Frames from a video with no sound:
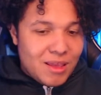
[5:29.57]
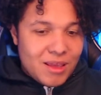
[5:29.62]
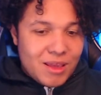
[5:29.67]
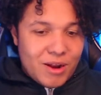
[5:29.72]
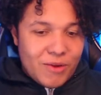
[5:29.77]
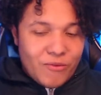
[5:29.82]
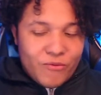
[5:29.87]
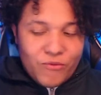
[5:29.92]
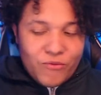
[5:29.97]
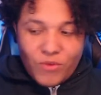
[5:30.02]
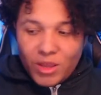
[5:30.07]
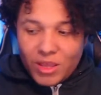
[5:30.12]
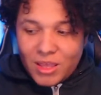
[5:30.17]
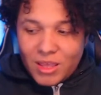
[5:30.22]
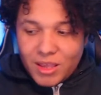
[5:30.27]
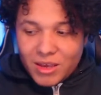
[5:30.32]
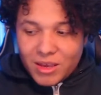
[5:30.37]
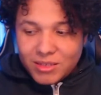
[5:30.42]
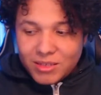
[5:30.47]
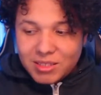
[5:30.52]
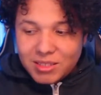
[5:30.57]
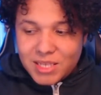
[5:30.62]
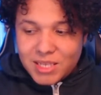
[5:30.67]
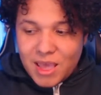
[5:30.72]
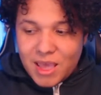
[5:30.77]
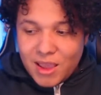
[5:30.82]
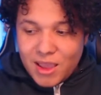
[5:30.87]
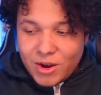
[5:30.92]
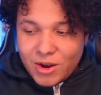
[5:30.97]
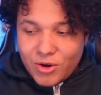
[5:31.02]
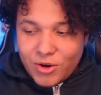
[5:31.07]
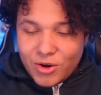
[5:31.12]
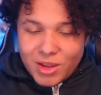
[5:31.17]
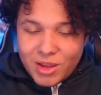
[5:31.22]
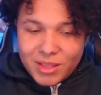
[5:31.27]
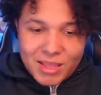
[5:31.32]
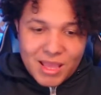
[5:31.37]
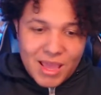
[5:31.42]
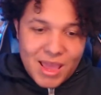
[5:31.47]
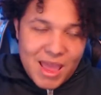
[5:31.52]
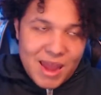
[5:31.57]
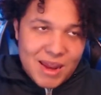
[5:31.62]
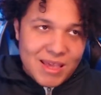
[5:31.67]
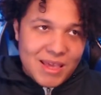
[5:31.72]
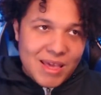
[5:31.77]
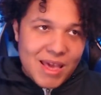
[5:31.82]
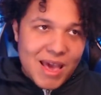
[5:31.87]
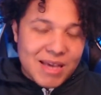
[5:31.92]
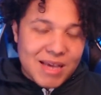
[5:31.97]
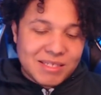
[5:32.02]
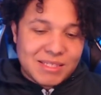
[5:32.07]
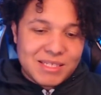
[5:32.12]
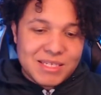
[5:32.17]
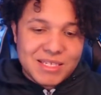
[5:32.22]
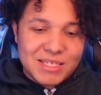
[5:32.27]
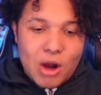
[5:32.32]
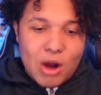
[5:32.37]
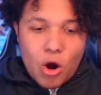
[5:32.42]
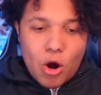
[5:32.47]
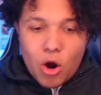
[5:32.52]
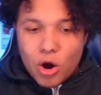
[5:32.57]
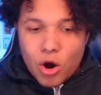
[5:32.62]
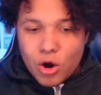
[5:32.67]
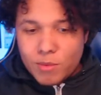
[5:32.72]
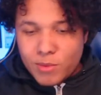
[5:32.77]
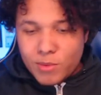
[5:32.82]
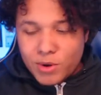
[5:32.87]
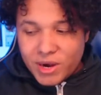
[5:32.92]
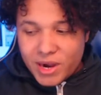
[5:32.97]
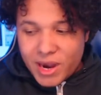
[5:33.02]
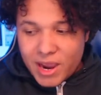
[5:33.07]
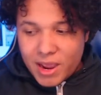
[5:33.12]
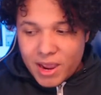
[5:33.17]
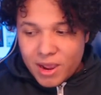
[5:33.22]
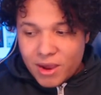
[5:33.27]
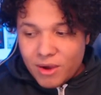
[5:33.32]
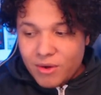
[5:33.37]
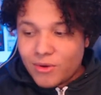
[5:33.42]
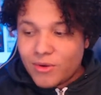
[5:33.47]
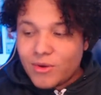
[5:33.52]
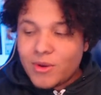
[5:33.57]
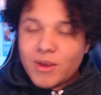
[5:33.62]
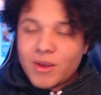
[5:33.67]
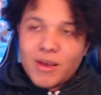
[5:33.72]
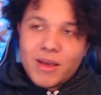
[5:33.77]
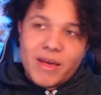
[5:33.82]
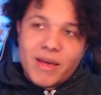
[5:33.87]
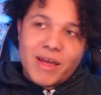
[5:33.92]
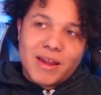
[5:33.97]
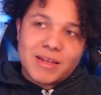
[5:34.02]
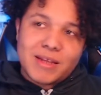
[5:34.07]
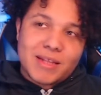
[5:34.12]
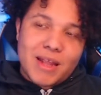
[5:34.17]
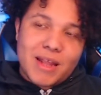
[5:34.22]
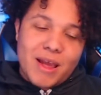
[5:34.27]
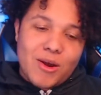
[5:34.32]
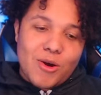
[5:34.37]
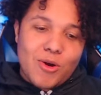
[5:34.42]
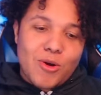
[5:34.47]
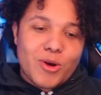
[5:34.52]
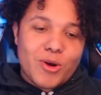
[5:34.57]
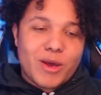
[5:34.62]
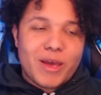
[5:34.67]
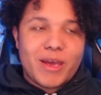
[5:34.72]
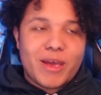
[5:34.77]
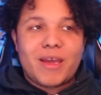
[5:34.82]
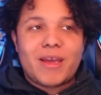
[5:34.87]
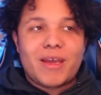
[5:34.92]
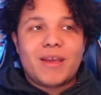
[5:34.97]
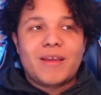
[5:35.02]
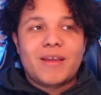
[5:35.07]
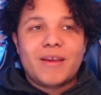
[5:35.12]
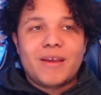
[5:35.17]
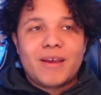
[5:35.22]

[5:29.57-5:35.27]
in a freaking container, and he has this armor now, and it's like okay.